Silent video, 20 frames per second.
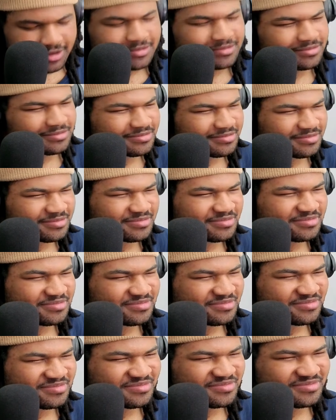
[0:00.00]

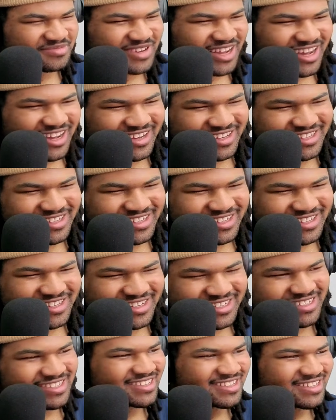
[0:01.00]
Nice.
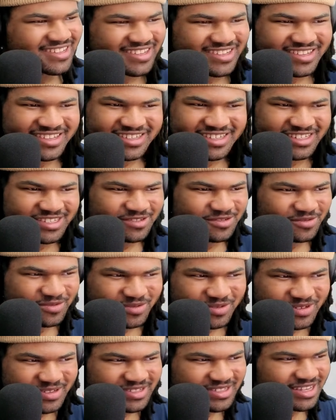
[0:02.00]
Just
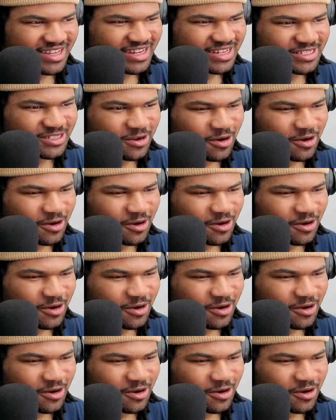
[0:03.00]
man, that's all